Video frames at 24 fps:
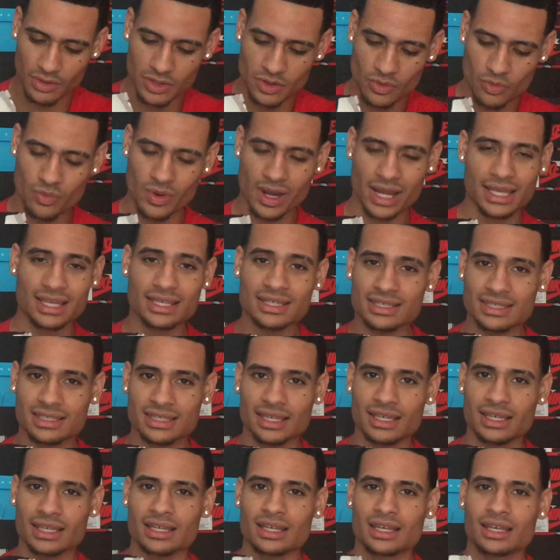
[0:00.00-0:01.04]
When you wear your
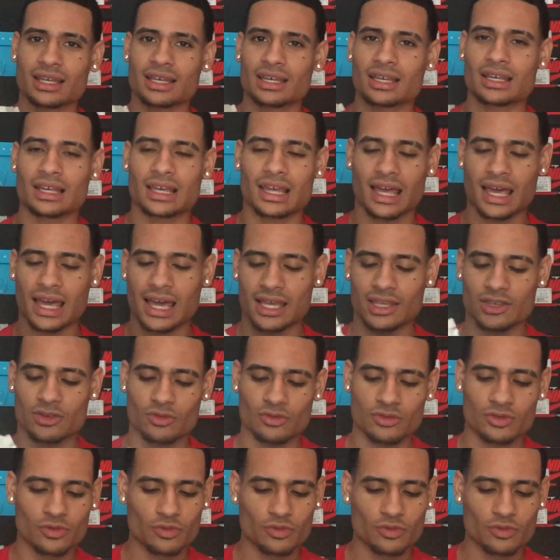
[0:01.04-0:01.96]
shit, and you,